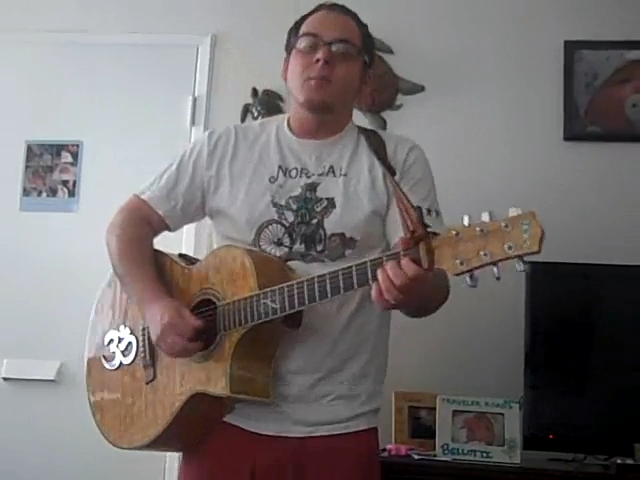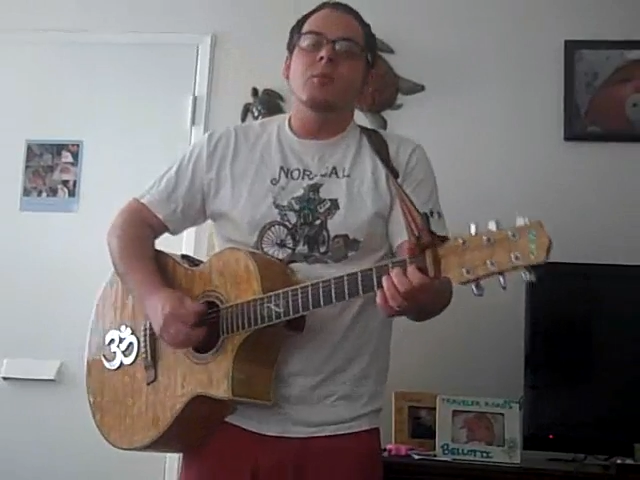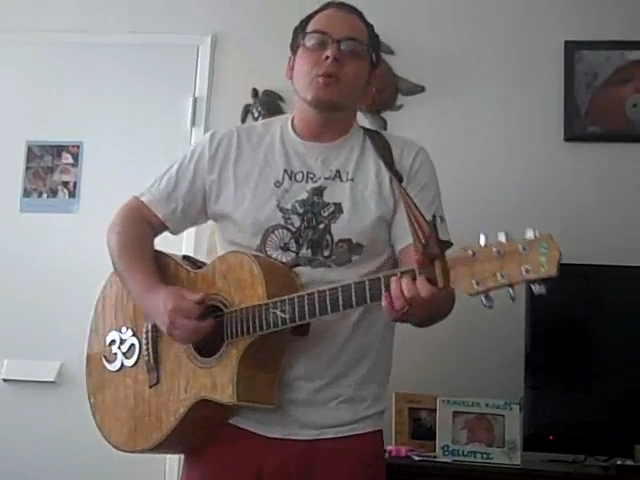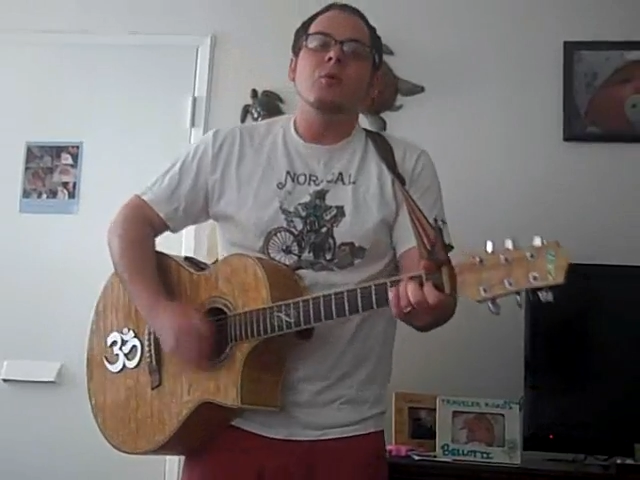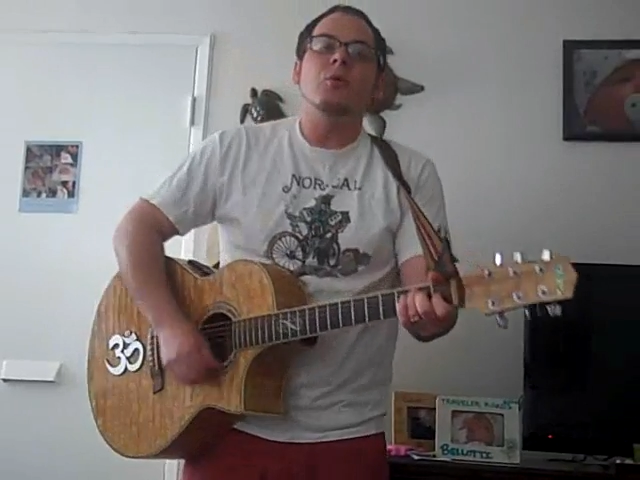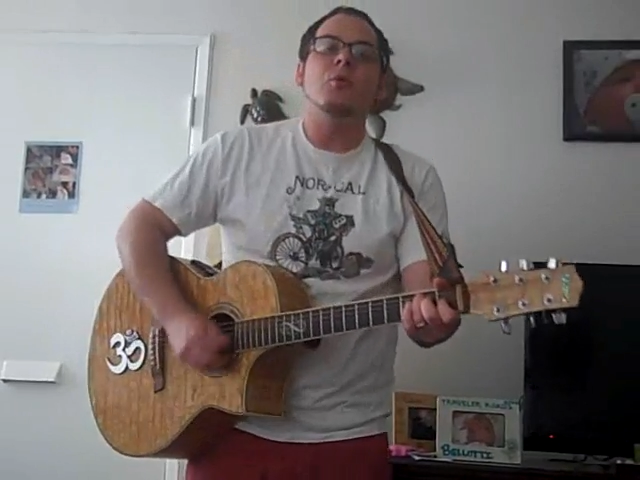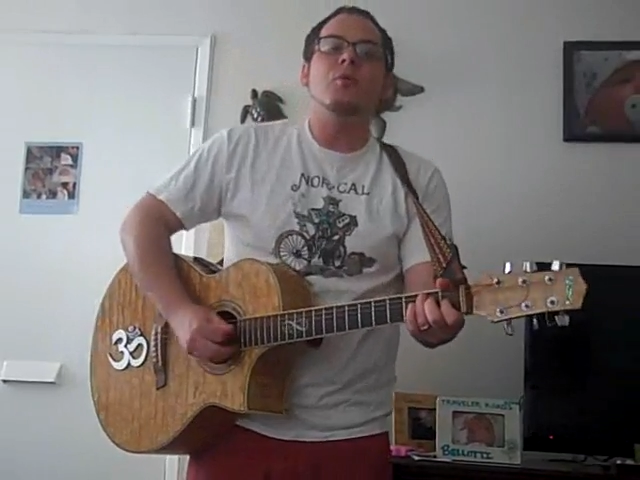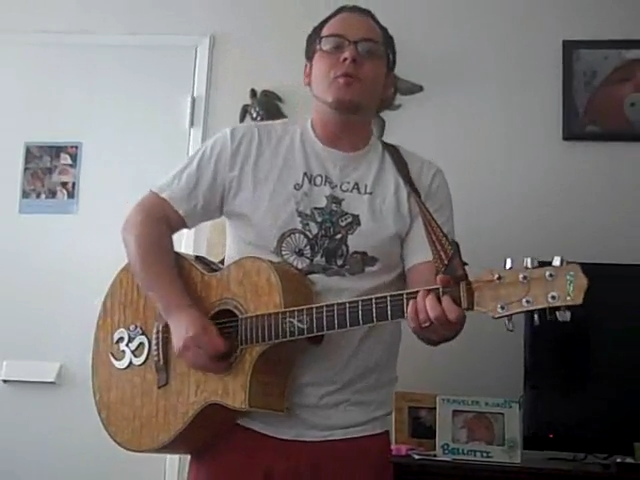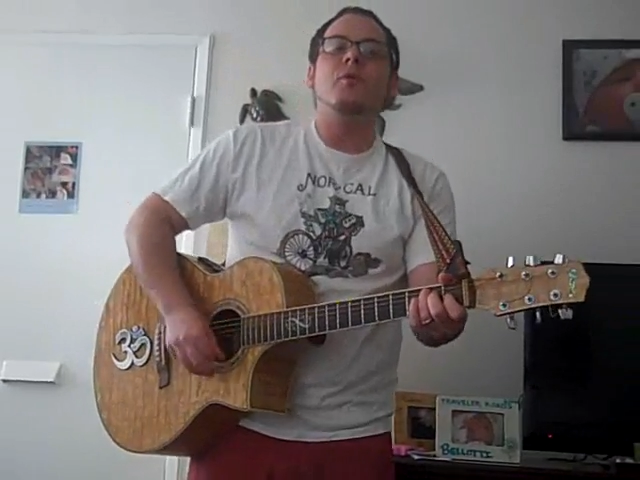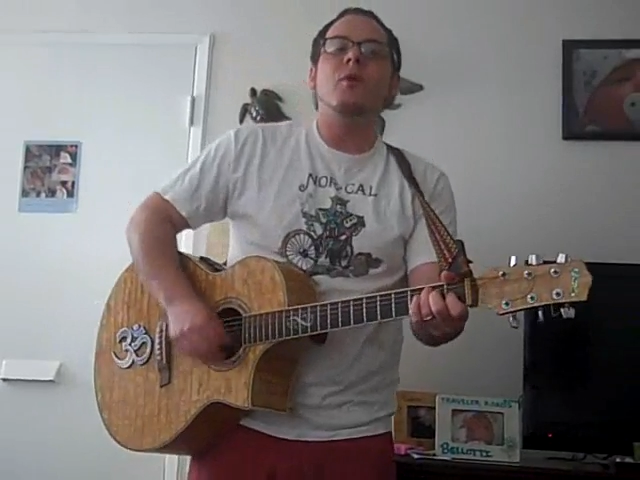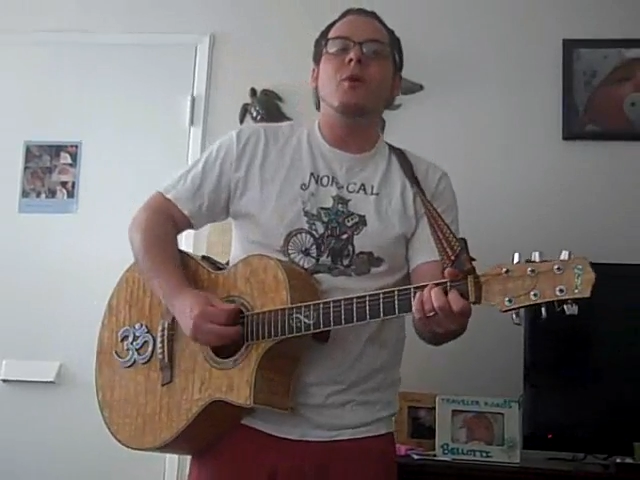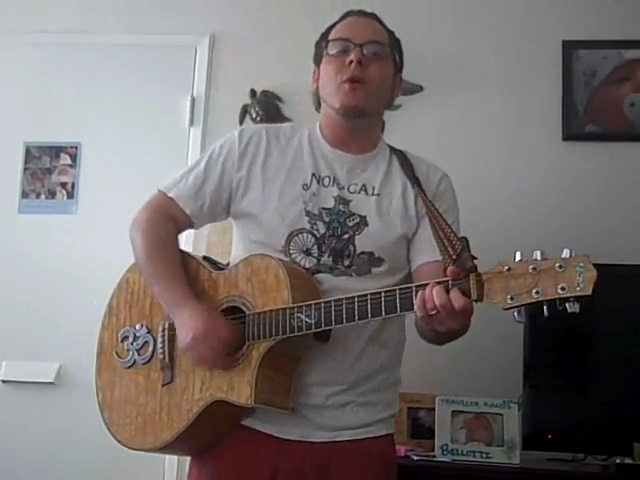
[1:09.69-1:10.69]

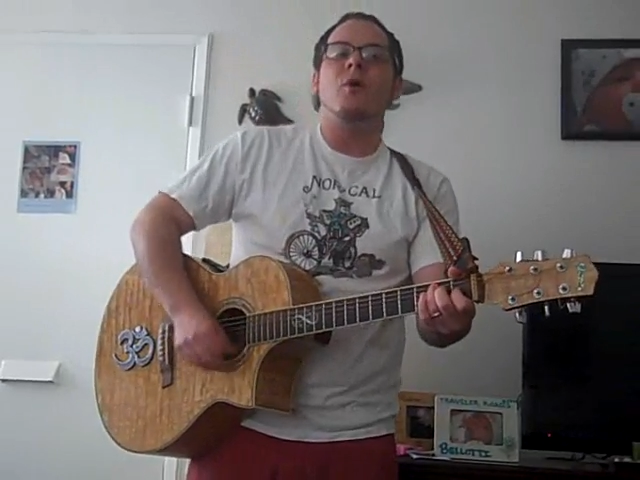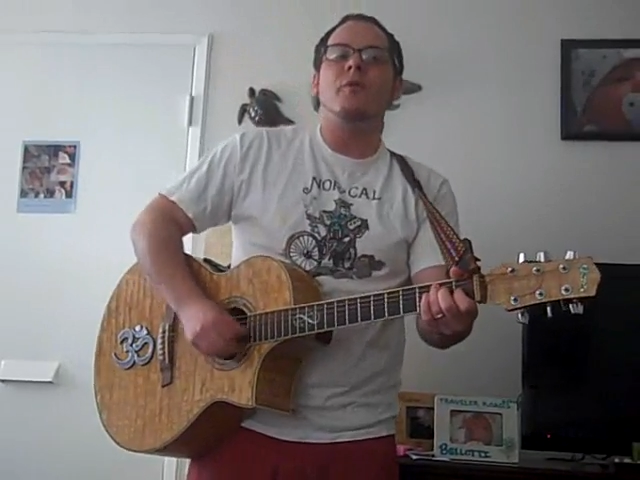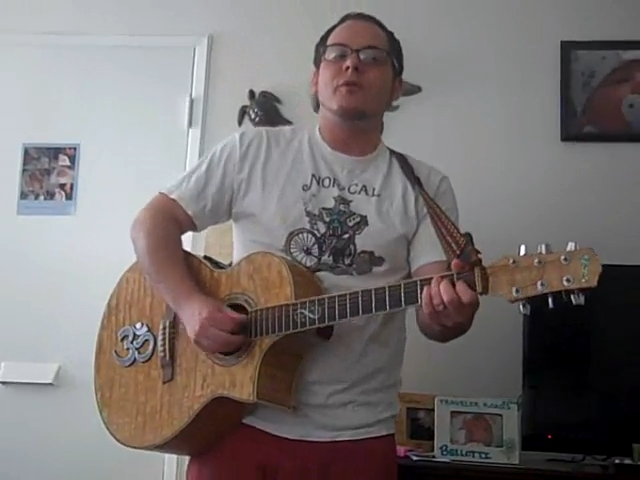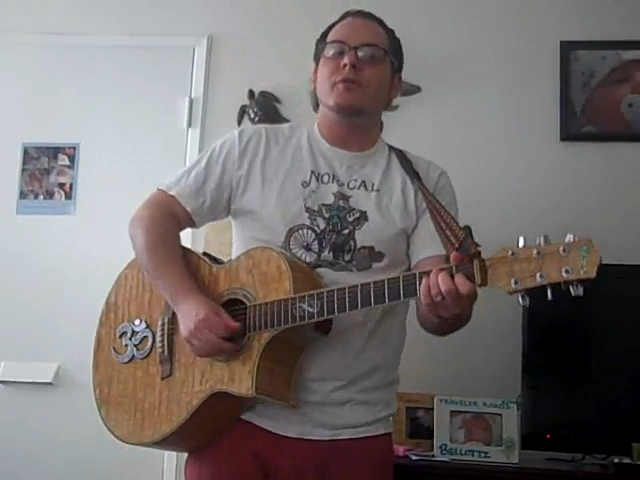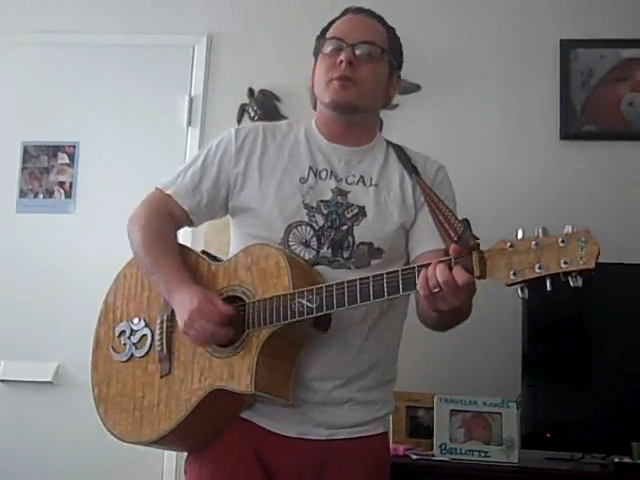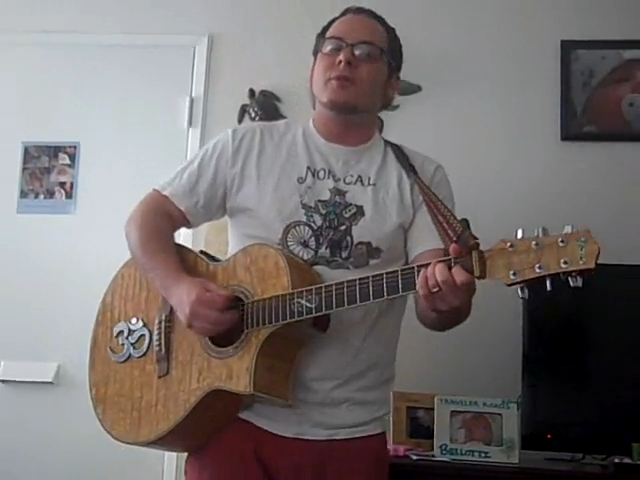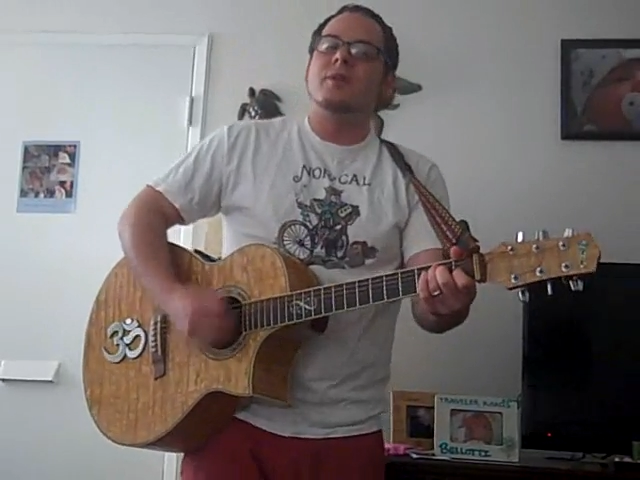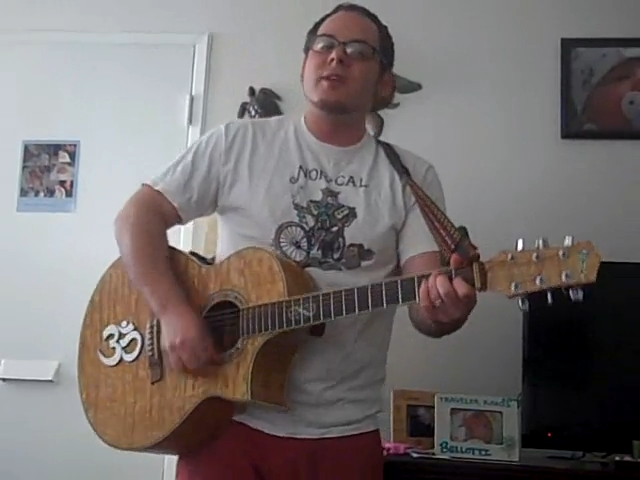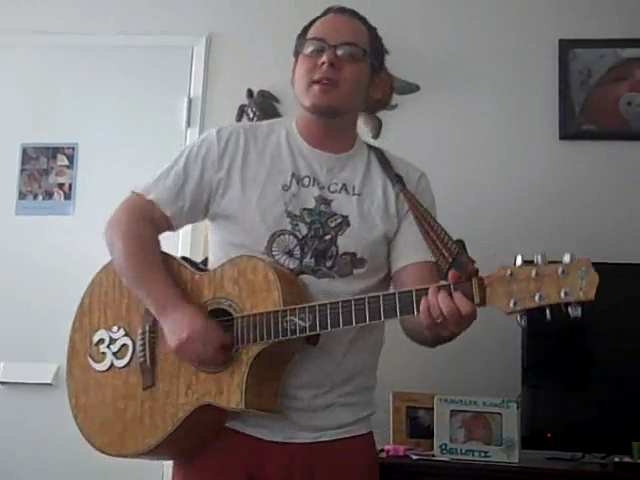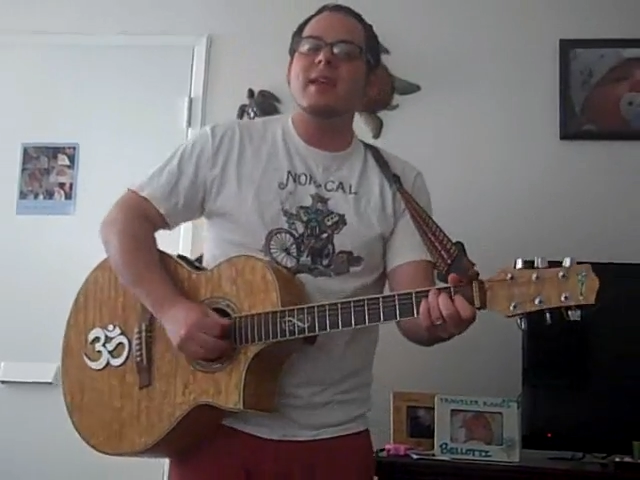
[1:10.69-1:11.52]
move over,